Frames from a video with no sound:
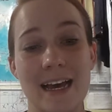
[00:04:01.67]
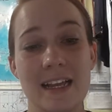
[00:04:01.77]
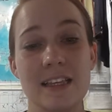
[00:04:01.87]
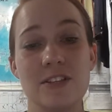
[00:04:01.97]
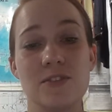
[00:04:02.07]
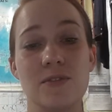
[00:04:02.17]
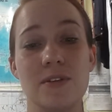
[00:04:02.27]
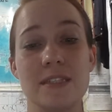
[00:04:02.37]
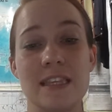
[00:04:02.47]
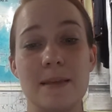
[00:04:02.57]
guiding the
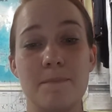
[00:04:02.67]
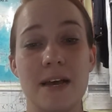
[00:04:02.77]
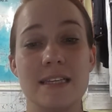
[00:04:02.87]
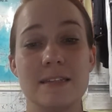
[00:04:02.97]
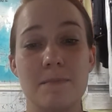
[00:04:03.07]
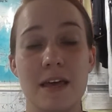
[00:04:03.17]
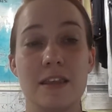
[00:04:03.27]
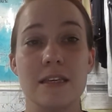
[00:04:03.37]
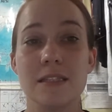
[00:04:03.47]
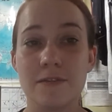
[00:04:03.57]
students in the best
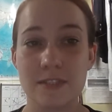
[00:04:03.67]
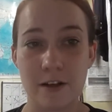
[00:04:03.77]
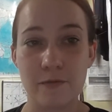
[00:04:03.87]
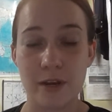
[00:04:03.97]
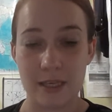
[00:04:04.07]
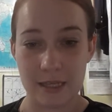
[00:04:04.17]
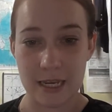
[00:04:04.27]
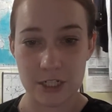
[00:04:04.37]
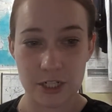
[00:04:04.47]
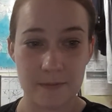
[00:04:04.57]
methods of
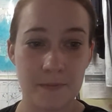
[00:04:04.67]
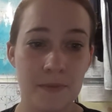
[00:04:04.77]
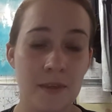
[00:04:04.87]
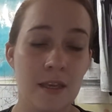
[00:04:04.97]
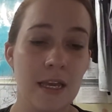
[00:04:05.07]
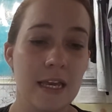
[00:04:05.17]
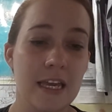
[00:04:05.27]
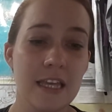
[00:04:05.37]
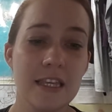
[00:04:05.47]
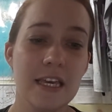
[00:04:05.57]
self-regulation.
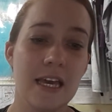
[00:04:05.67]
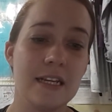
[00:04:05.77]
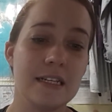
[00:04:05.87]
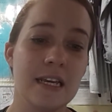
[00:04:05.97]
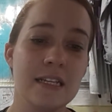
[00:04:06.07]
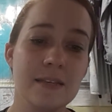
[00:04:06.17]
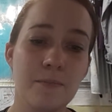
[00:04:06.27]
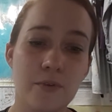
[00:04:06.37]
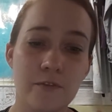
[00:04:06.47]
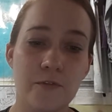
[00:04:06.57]
In the end, it is
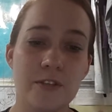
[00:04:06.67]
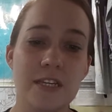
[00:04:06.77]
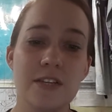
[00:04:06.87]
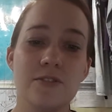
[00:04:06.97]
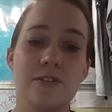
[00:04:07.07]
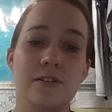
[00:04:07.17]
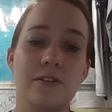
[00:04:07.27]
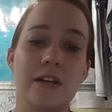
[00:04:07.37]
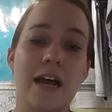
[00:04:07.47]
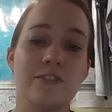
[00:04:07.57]
important for teachers to
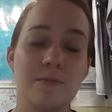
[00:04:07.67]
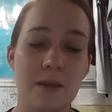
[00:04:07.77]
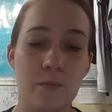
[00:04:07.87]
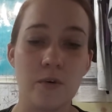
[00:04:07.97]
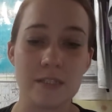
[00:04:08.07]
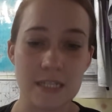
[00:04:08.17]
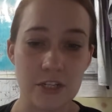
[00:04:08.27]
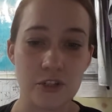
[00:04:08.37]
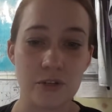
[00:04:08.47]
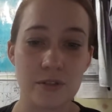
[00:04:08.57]
learn how to make more
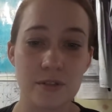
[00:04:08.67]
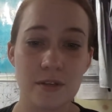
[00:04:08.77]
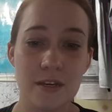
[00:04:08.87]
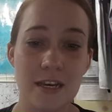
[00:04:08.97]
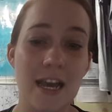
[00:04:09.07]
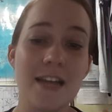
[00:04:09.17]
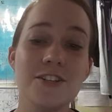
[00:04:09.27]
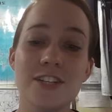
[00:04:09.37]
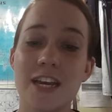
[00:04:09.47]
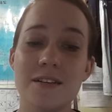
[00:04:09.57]
teachers.
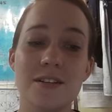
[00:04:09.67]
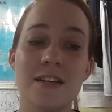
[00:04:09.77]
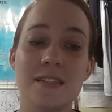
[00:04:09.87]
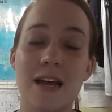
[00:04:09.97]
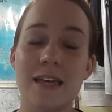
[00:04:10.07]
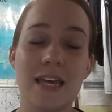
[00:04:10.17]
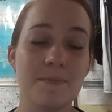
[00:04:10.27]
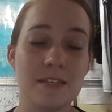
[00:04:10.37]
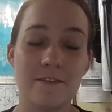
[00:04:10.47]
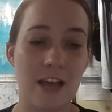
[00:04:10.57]
Education is not
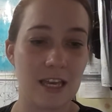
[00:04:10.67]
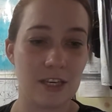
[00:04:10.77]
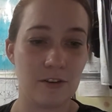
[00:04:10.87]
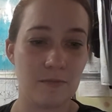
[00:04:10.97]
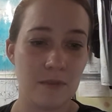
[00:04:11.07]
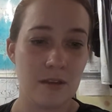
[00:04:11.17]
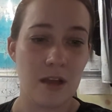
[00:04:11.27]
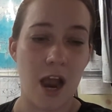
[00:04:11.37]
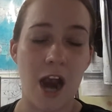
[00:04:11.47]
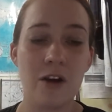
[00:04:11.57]
kept in a vacuum.
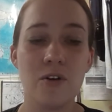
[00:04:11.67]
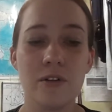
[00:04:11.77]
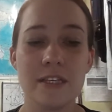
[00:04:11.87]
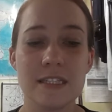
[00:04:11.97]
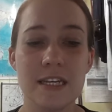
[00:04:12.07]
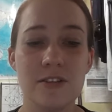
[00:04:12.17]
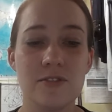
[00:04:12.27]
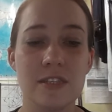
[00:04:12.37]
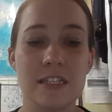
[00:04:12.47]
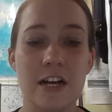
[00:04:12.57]
Our goal as
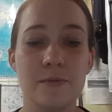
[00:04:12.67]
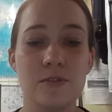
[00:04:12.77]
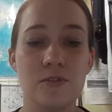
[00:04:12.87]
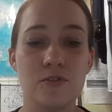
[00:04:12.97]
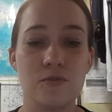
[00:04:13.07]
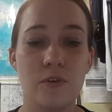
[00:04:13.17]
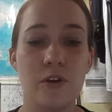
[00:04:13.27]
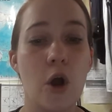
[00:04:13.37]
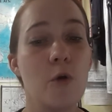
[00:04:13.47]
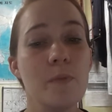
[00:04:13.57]
teachers is to help students grow
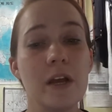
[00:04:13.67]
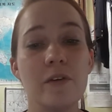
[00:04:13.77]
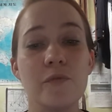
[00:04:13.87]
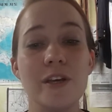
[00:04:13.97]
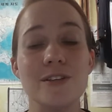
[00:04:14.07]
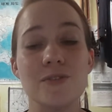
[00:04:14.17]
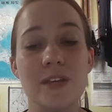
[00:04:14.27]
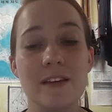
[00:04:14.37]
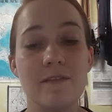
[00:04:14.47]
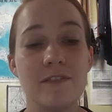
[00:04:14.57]
their own pair of wings so
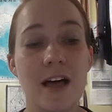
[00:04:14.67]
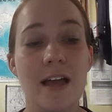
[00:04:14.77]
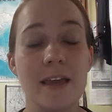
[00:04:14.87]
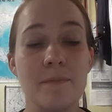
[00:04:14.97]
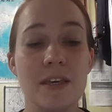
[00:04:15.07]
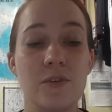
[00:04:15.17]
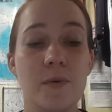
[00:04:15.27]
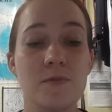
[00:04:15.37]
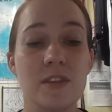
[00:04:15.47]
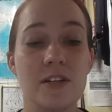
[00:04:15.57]
they can fly and be
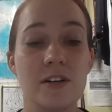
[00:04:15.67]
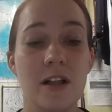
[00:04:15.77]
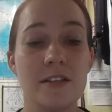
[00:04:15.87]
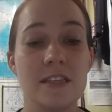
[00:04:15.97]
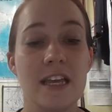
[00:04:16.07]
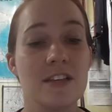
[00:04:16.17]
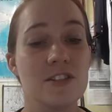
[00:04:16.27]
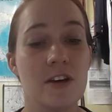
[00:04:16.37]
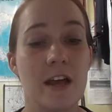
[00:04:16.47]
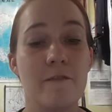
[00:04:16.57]
equipped with the knowledge that they had
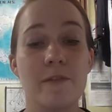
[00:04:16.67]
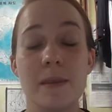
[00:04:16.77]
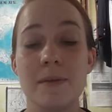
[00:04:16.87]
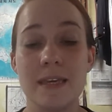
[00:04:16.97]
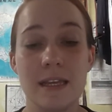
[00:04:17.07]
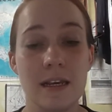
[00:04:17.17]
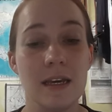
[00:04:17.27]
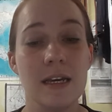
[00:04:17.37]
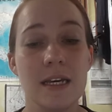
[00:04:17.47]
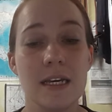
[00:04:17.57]
sought out from the
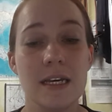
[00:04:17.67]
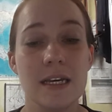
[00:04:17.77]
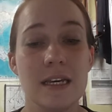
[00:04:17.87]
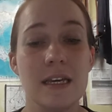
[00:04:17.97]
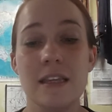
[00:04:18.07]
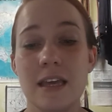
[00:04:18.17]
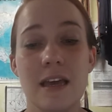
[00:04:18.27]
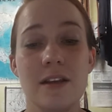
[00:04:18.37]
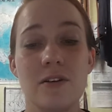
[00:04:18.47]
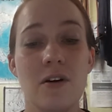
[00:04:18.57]
beginning. In the
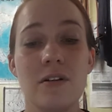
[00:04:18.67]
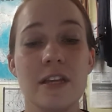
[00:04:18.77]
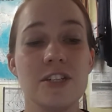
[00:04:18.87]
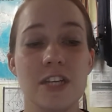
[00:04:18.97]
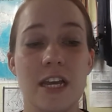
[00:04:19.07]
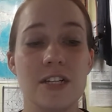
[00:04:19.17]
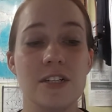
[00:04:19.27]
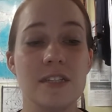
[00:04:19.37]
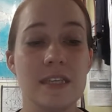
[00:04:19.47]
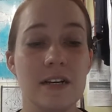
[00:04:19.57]
end, all
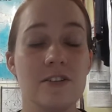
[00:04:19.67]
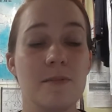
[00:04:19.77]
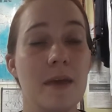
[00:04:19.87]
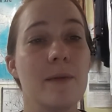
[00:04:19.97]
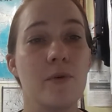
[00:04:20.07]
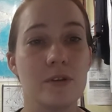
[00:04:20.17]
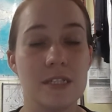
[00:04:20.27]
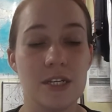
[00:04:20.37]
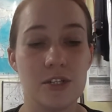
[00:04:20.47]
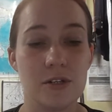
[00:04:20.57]
education is geared to make more
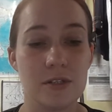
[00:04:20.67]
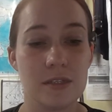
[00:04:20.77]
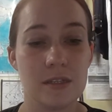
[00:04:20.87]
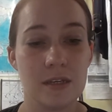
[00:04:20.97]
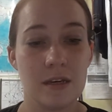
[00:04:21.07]
teachers.